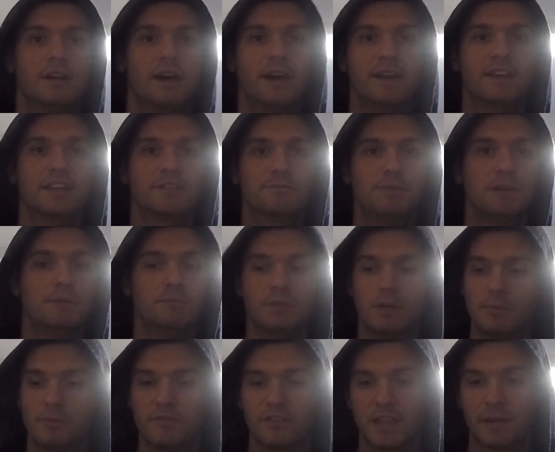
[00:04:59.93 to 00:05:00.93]
I guess
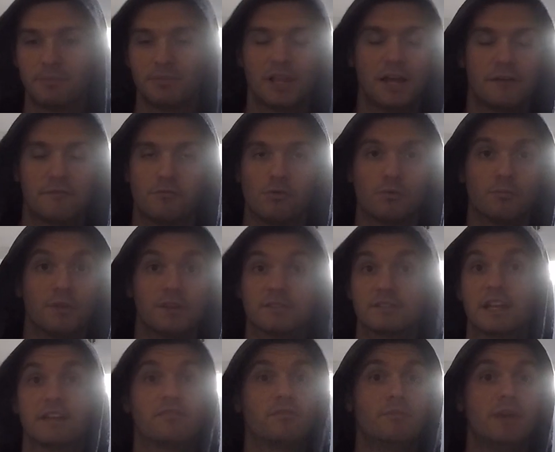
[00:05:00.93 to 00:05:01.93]
BMW for that platform
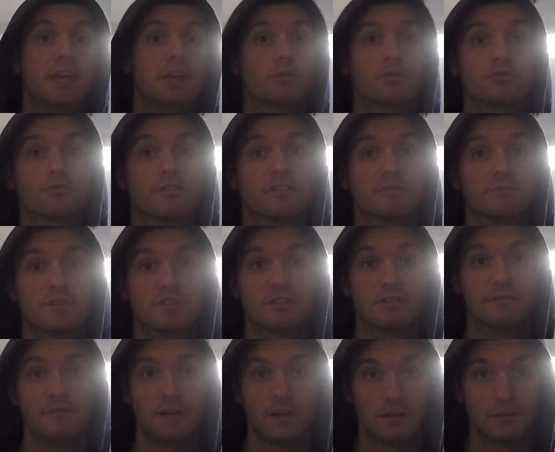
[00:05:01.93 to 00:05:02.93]
doesn't have a manual
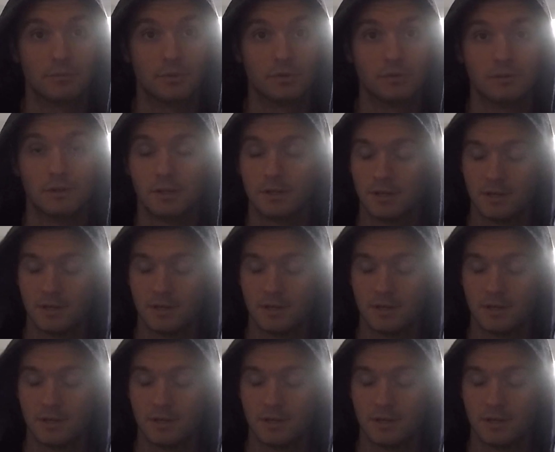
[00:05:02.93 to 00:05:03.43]
transmission available.